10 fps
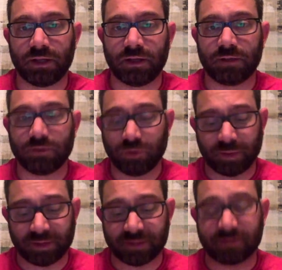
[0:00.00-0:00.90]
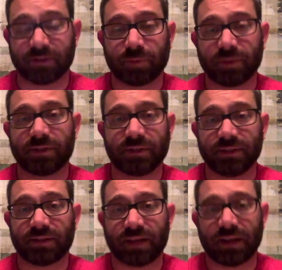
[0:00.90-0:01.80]
De Lubac is explicitly
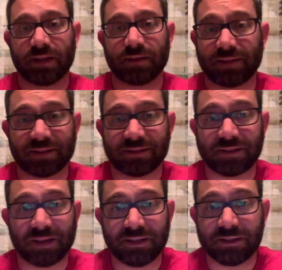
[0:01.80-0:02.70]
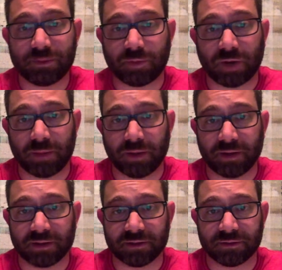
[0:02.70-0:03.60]
saying that's not his
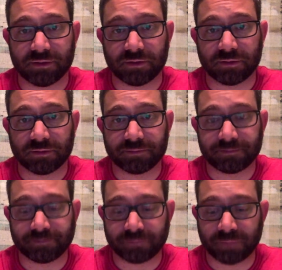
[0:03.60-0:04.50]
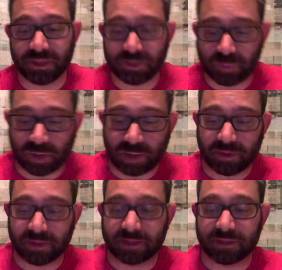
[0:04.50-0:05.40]
primary concern. His
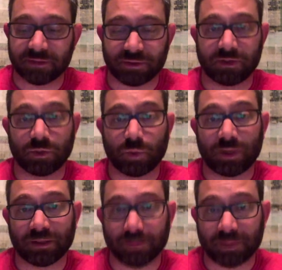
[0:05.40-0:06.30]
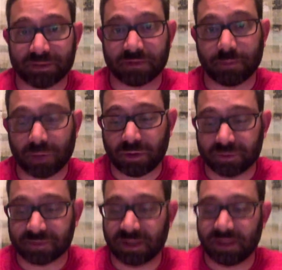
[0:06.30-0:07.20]
primary concern, and what he laments the
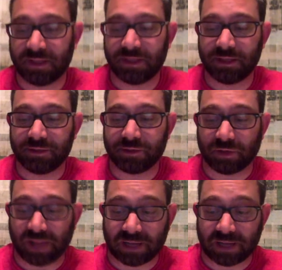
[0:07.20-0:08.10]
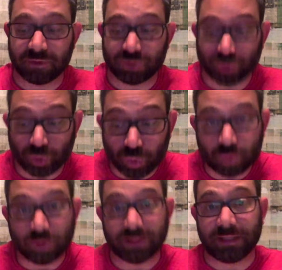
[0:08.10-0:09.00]
most, is their lack of a
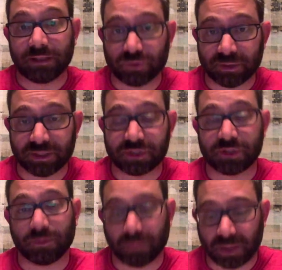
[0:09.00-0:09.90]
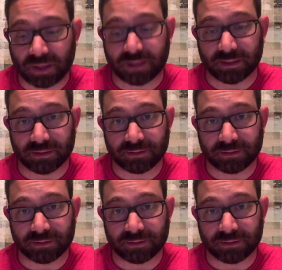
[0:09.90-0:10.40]
truly traditional mind.